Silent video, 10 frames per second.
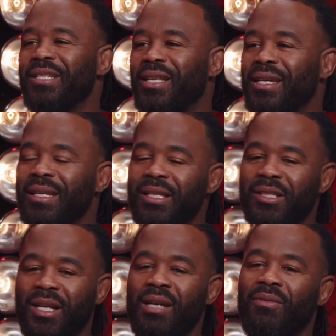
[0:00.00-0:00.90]
just couldn't he
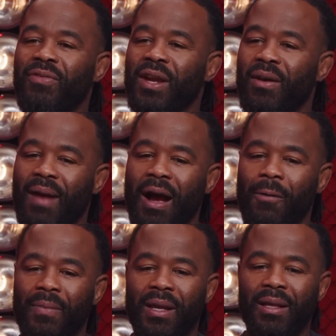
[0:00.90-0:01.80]
just couldn't figure
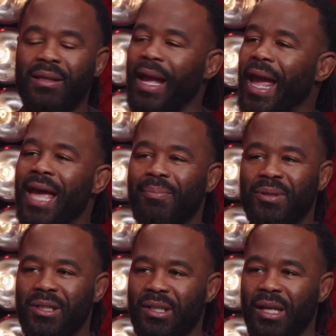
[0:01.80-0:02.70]
out the hand
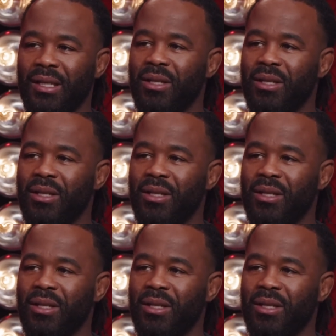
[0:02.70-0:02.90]
positioning.